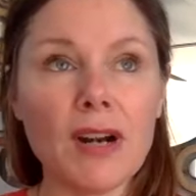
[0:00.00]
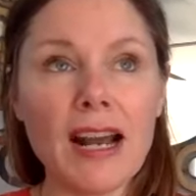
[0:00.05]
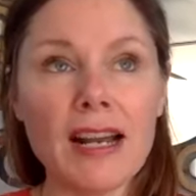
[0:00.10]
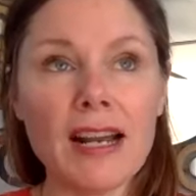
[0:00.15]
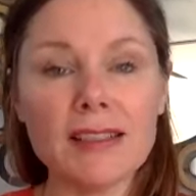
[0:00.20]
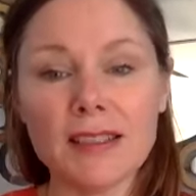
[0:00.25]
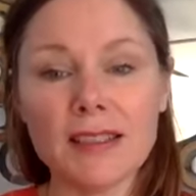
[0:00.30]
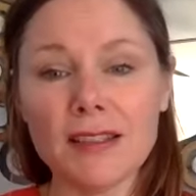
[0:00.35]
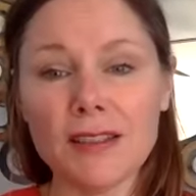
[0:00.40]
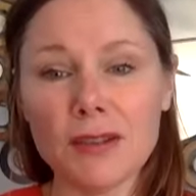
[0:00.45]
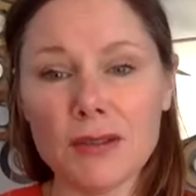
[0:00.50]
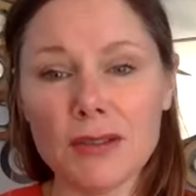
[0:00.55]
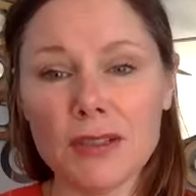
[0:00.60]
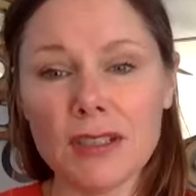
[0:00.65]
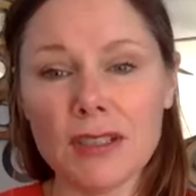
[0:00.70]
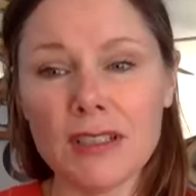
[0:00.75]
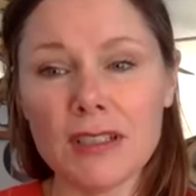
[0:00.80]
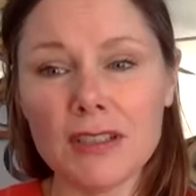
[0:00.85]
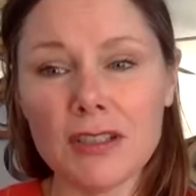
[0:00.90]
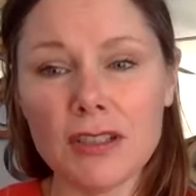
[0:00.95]
asking you
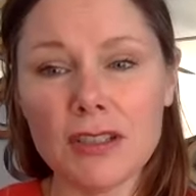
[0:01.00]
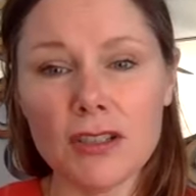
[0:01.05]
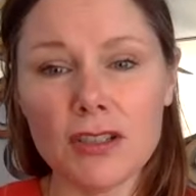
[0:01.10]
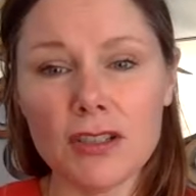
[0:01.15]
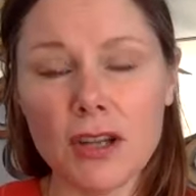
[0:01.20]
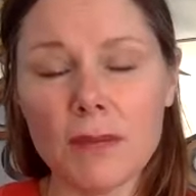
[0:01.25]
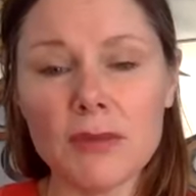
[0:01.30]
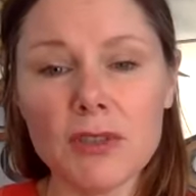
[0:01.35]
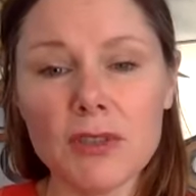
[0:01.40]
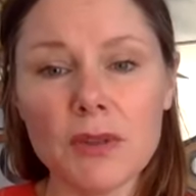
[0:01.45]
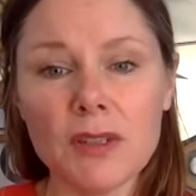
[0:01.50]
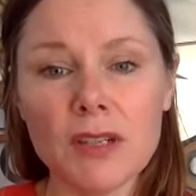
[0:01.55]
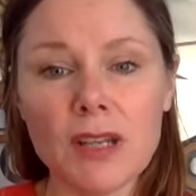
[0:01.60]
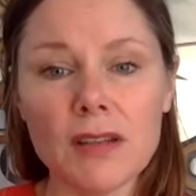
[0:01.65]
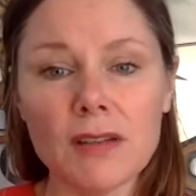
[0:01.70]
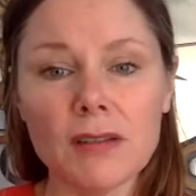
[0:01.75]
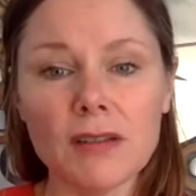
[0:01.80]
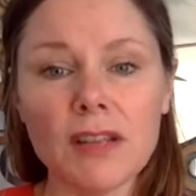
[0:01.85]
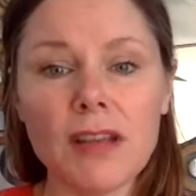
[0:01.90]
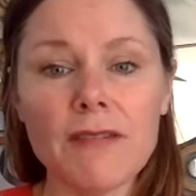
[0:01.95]
to jump to
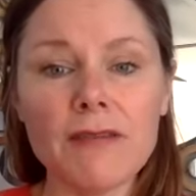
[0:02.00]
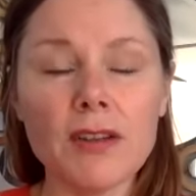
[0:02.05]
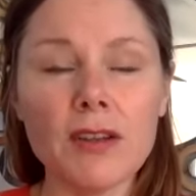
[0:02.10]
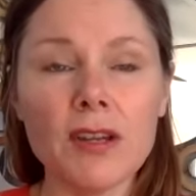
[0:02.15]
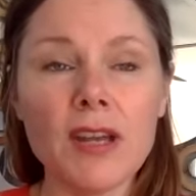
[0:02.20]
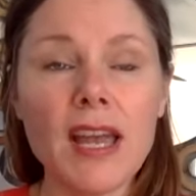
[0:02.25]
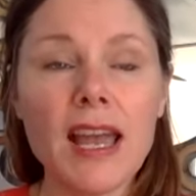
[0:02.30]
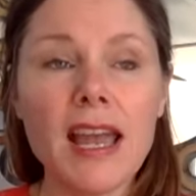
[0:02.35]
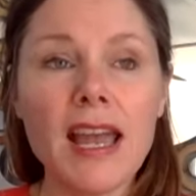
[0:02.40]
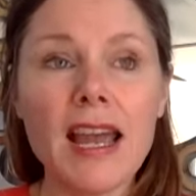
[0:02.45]
another level